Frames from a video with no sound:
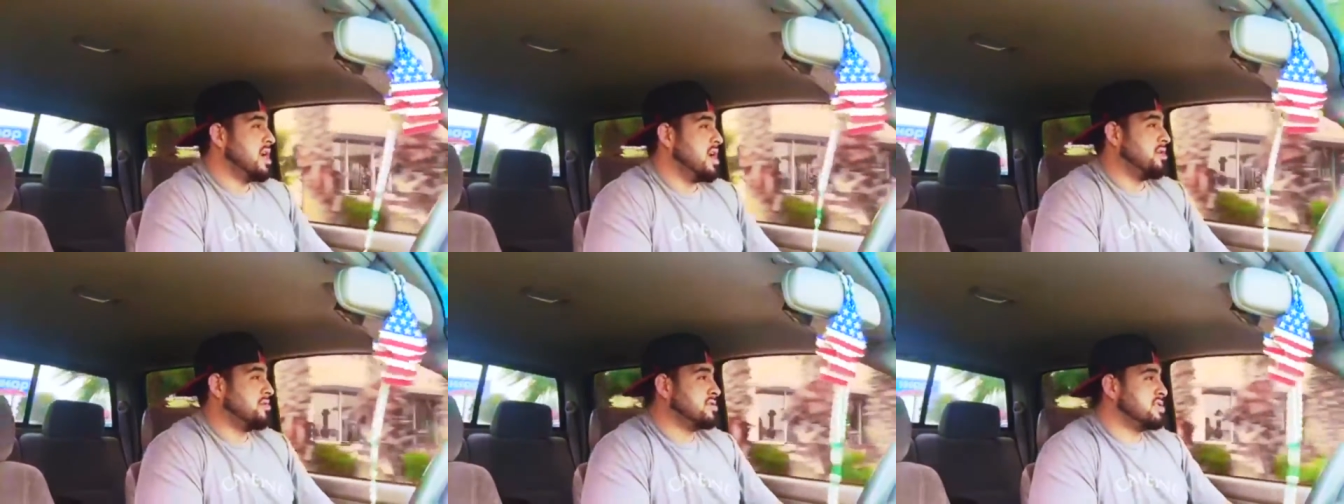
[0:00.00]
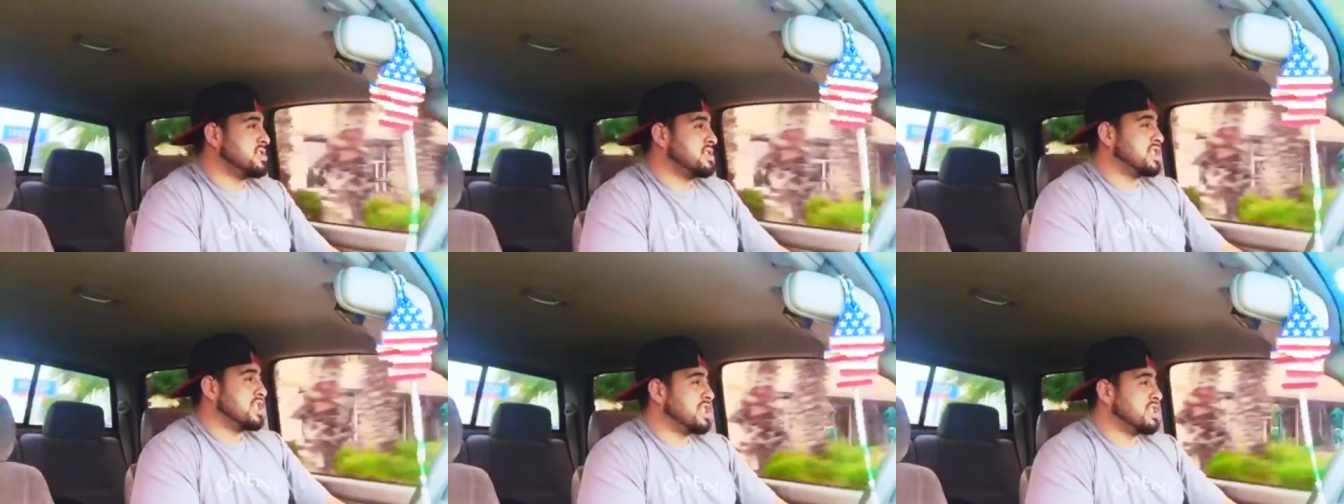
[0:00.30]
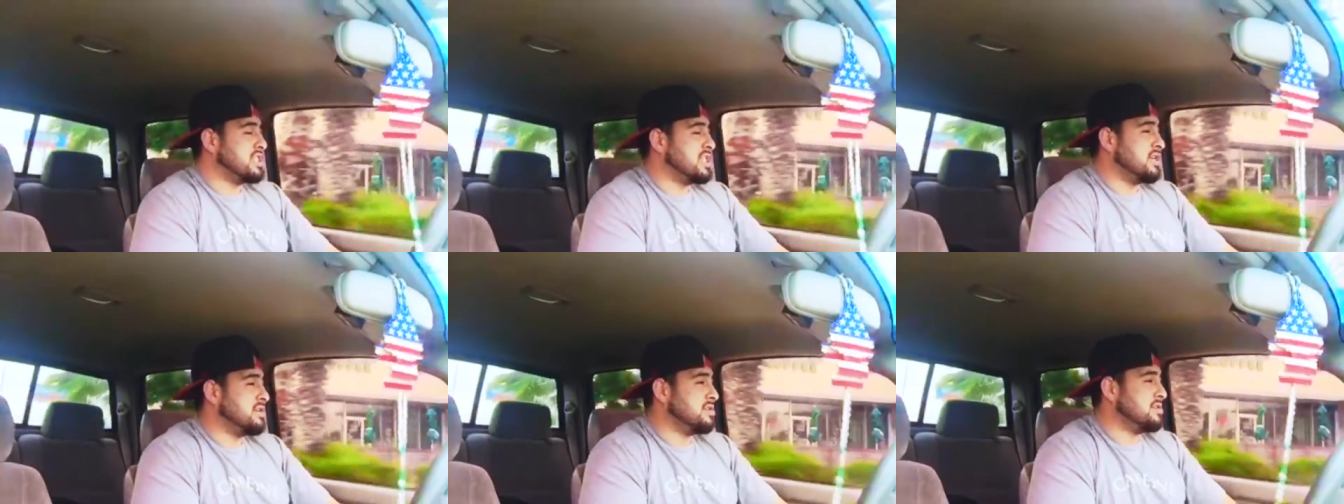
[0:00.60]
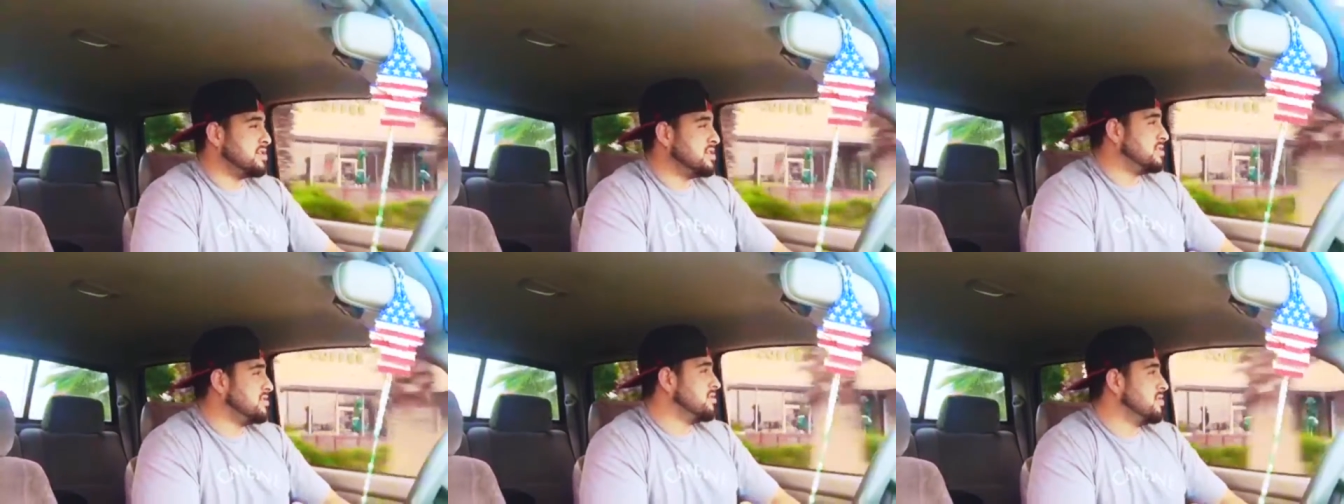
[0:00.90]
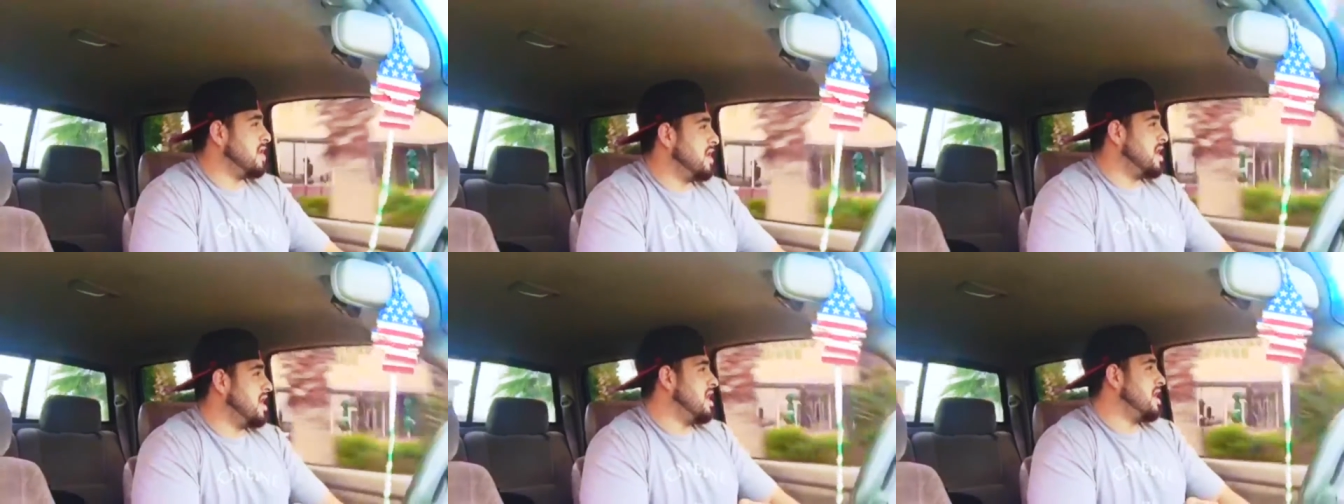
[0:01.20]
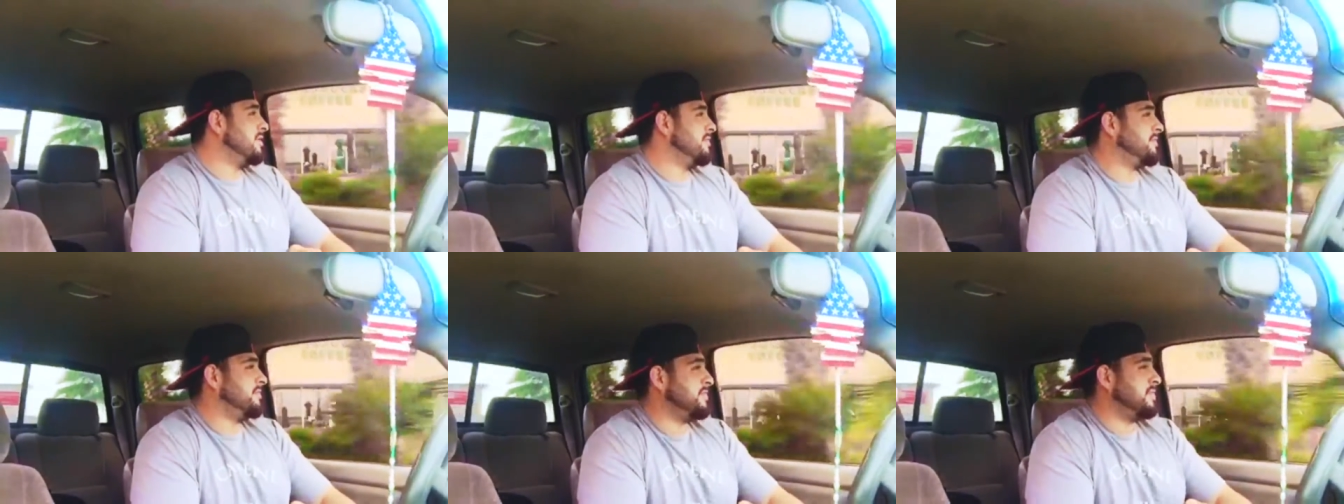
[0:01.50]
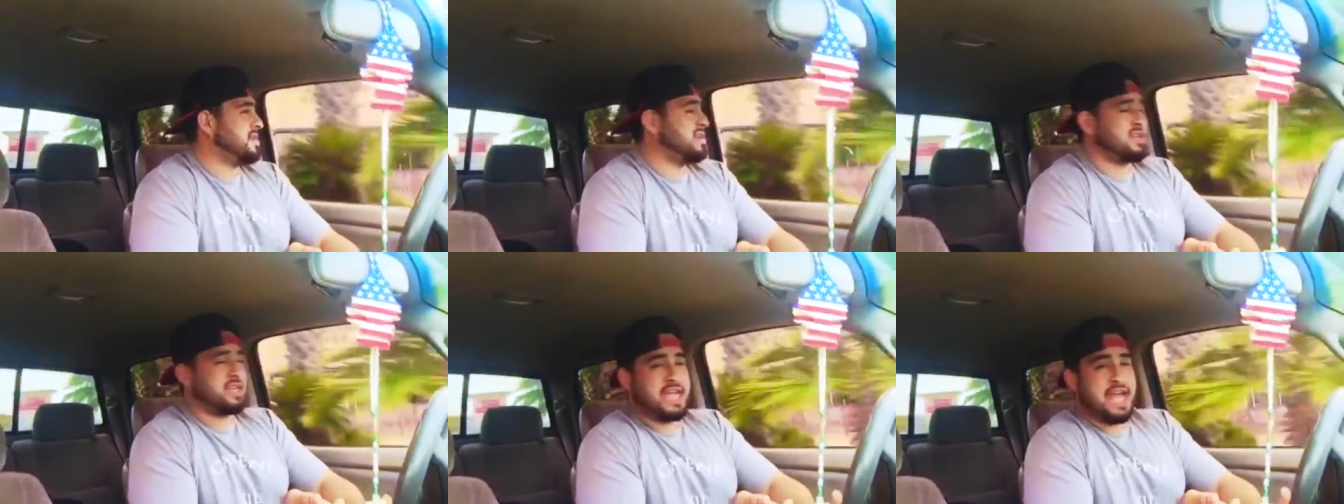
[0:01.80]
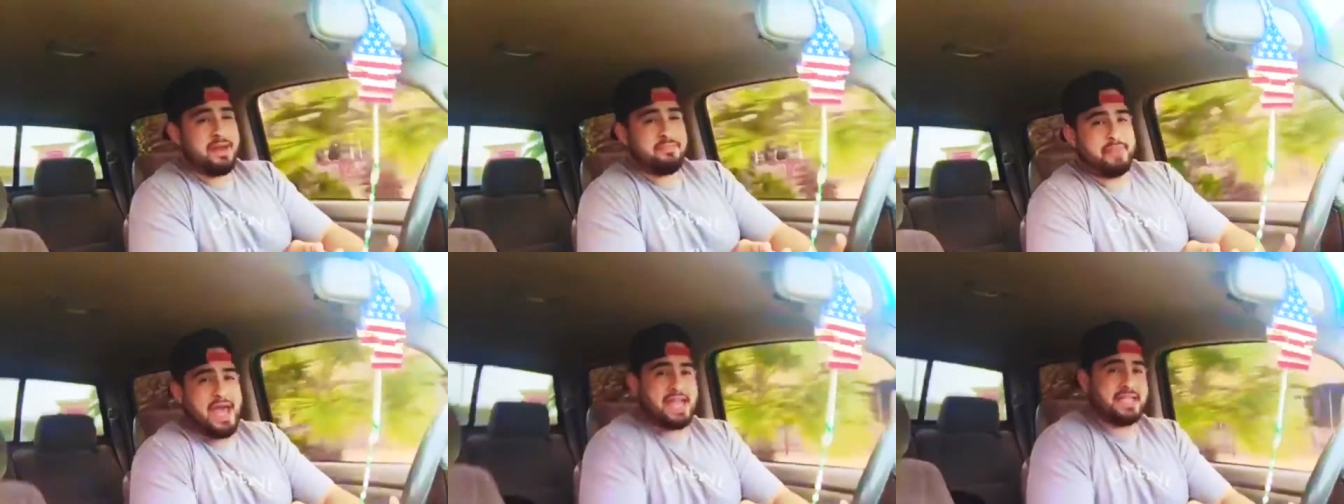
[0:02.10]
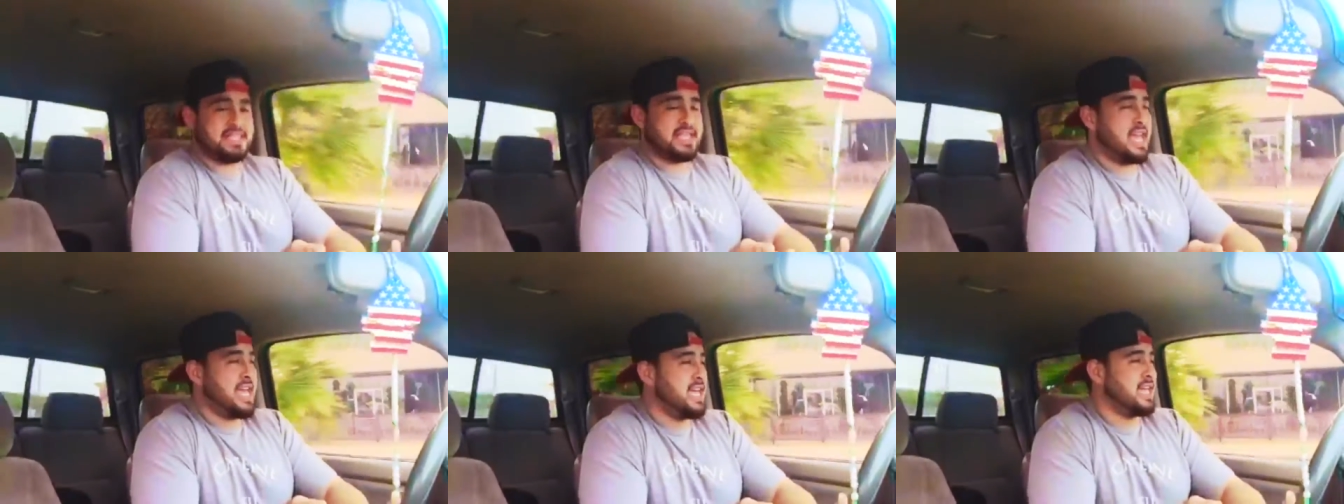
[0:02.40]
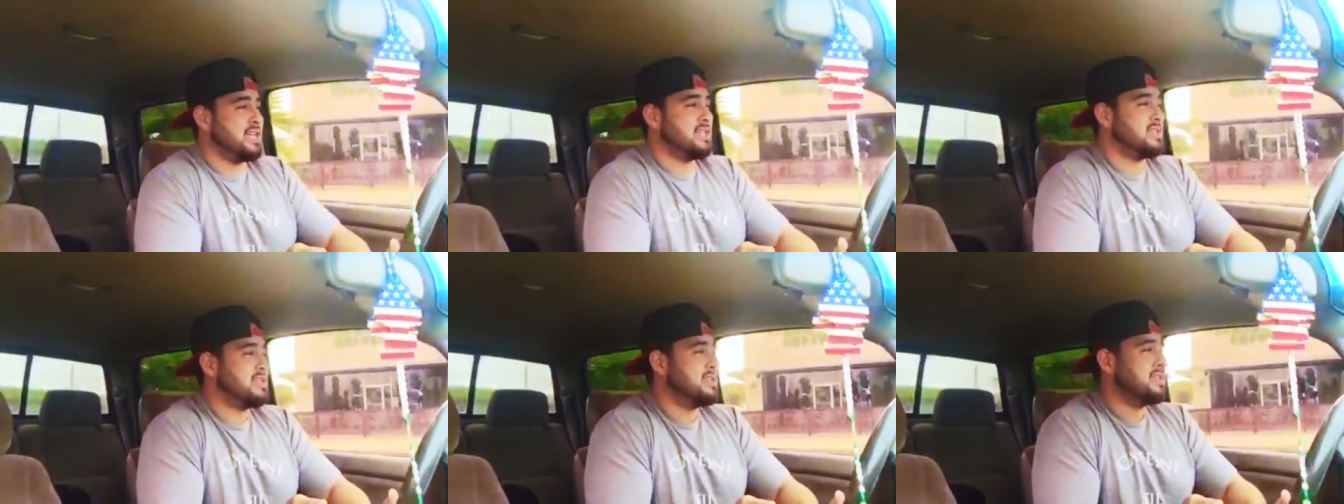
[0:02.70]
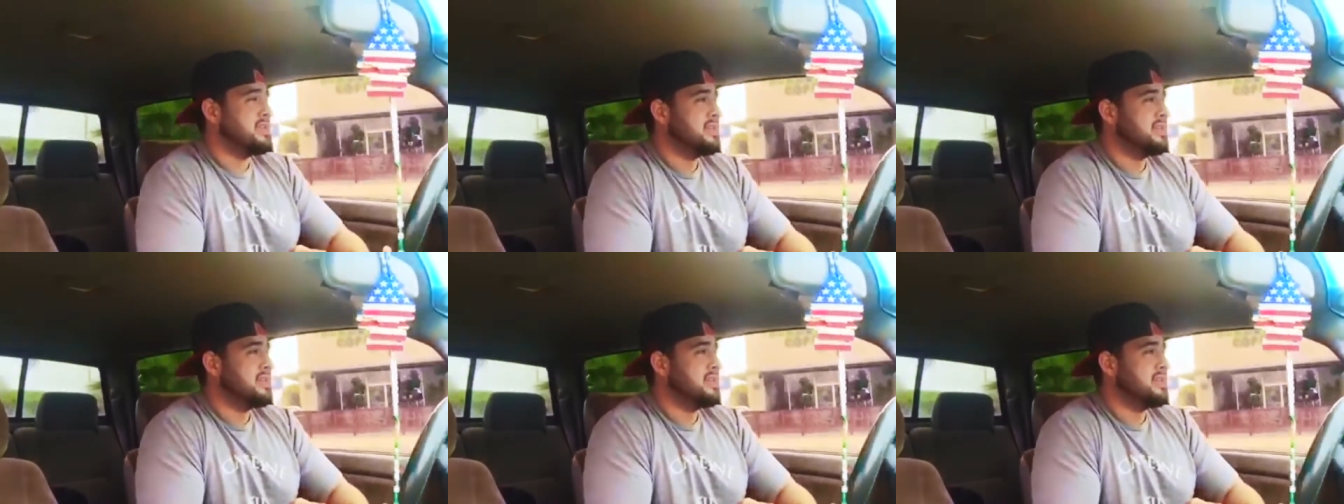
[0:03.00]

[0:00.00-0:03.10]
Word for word: know just to continue to uh, you got a bad day